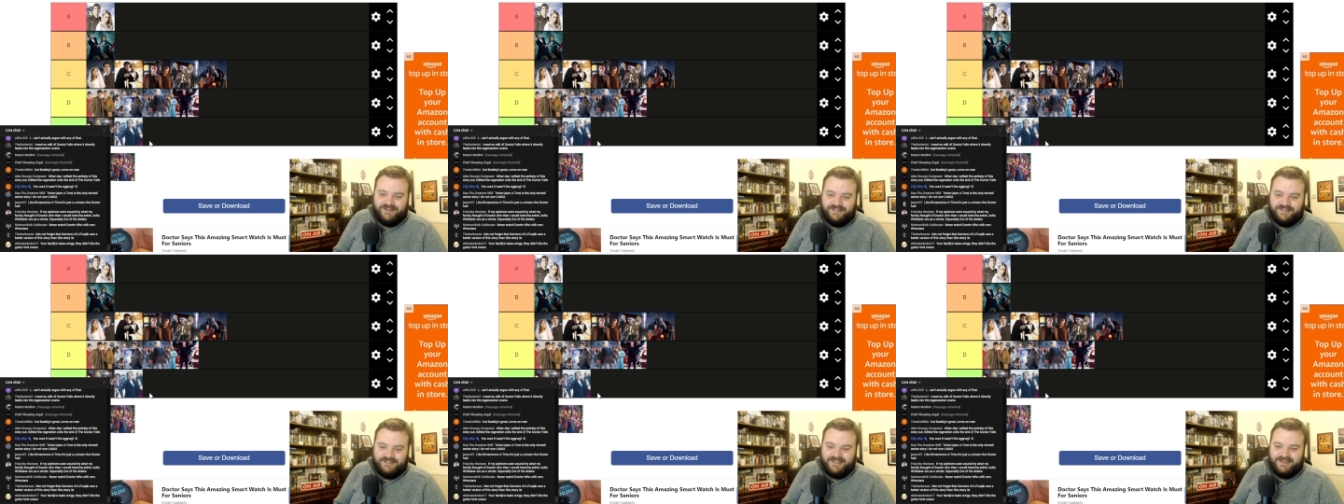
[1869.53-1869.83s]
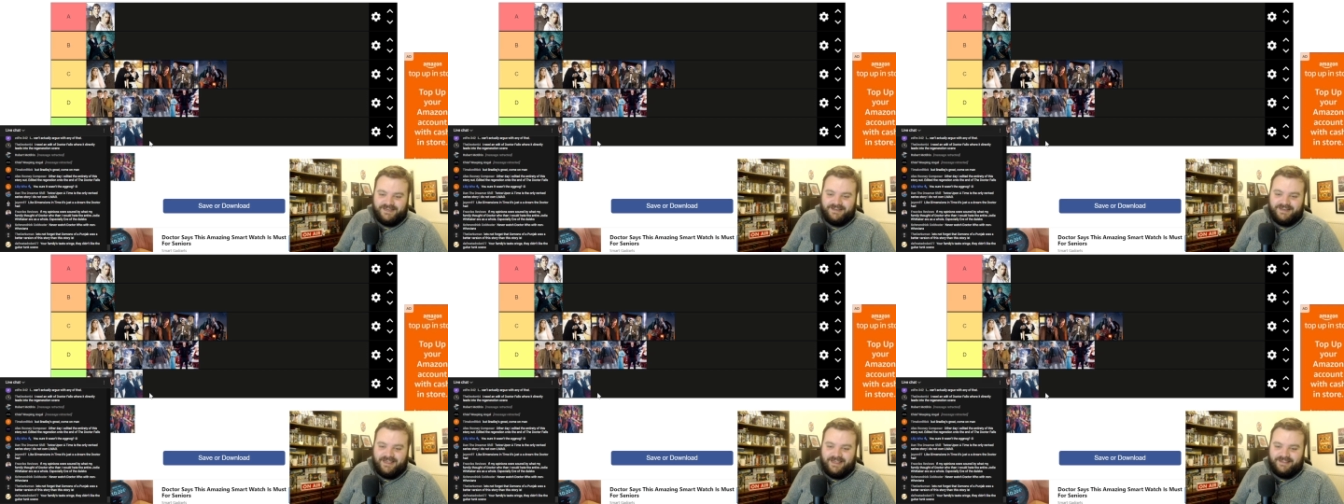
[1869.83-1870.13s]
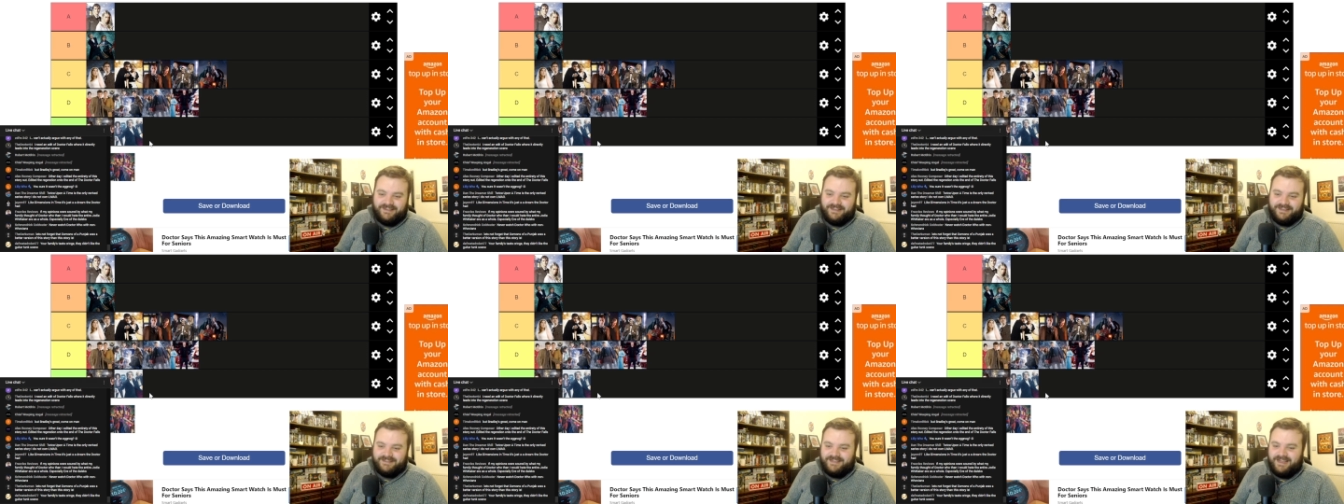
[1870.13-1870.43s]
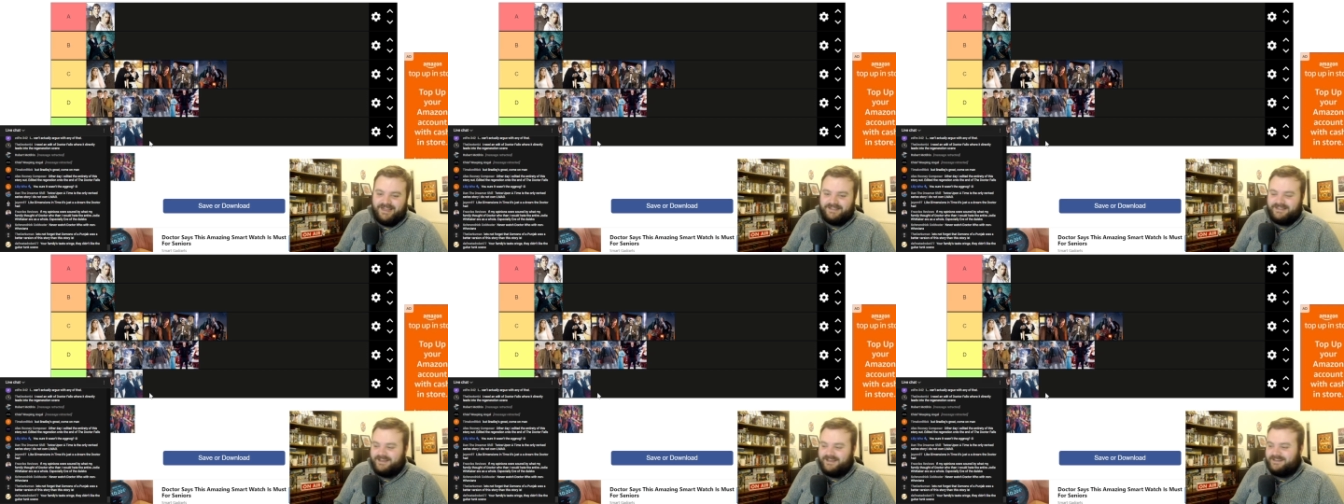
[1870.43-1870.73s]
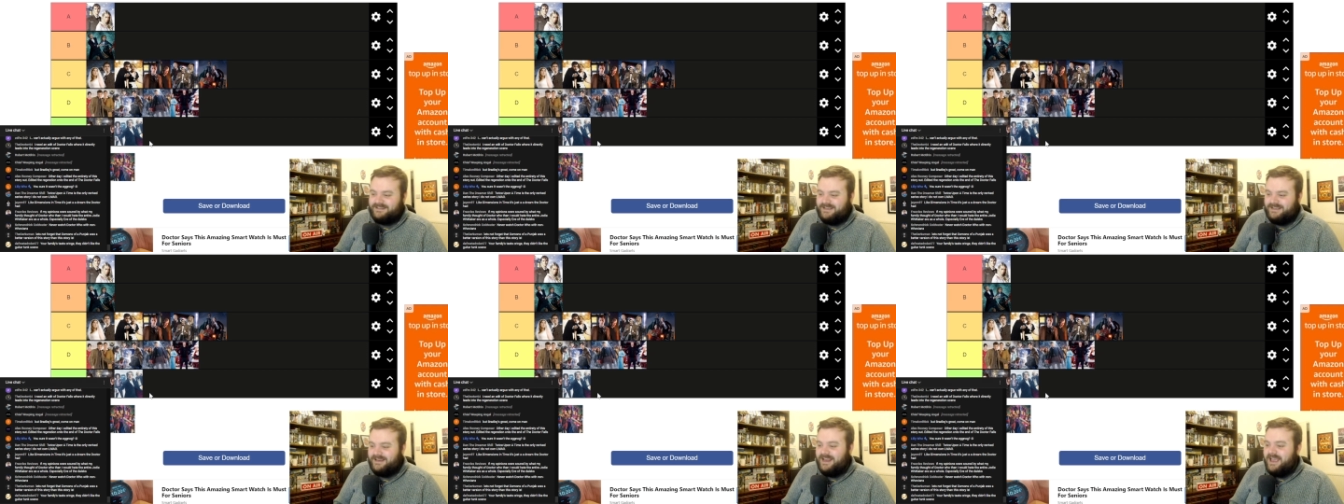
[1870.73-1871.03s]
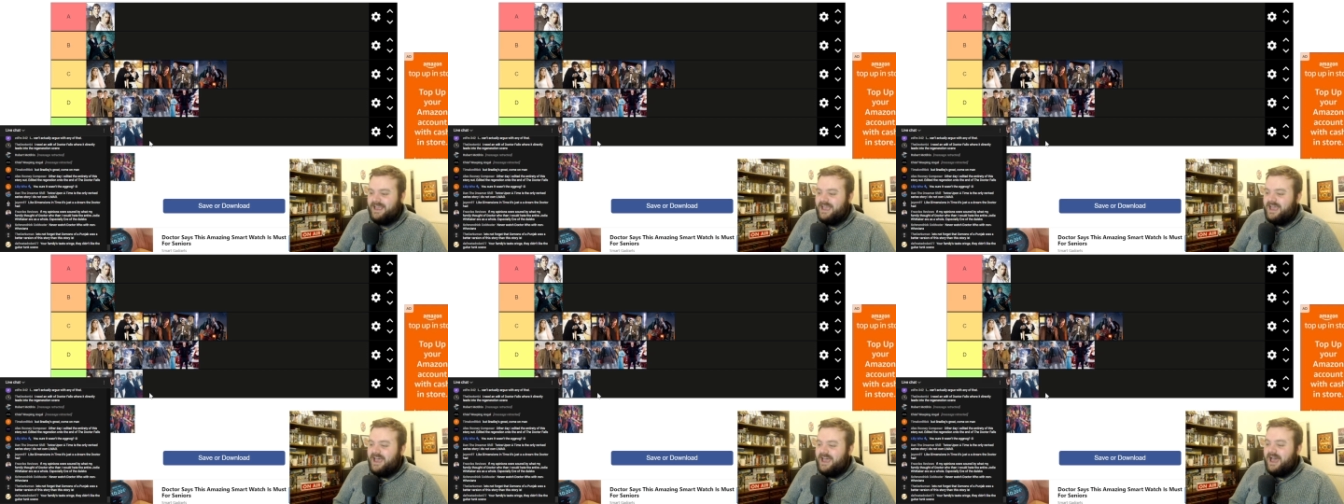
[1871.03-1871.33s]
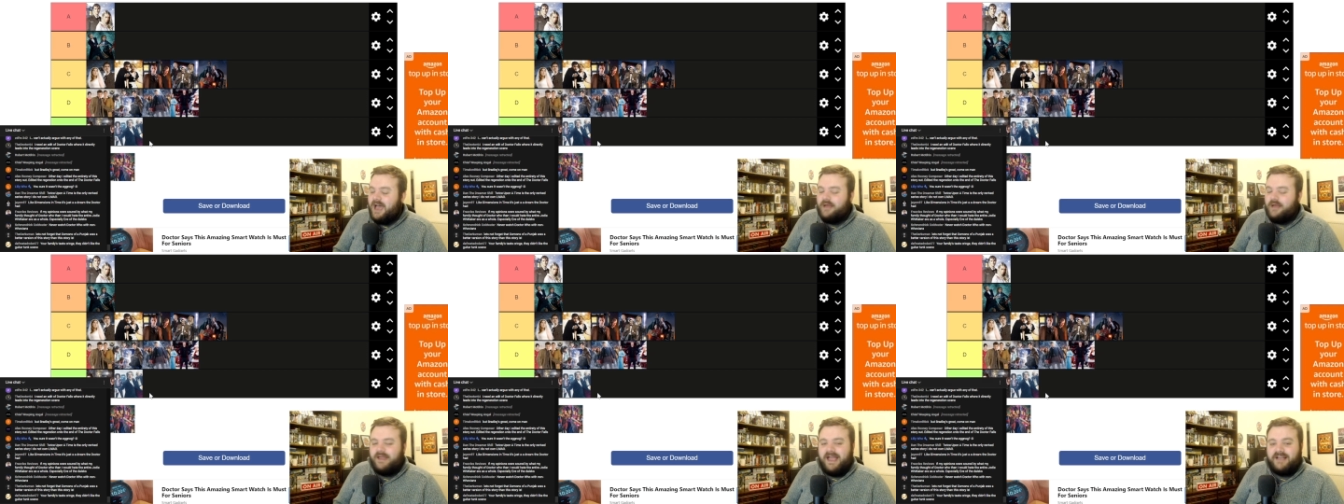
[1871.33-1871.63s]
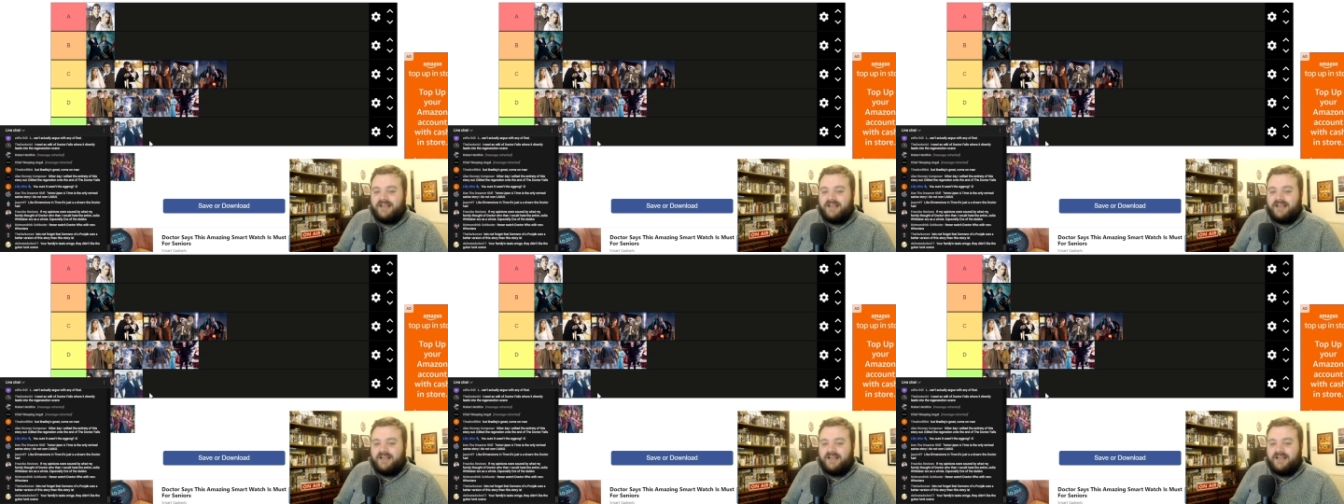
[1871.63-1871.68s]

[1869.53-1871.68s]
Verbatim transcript: cringe. They didn't like the guitar tank scene. Uh,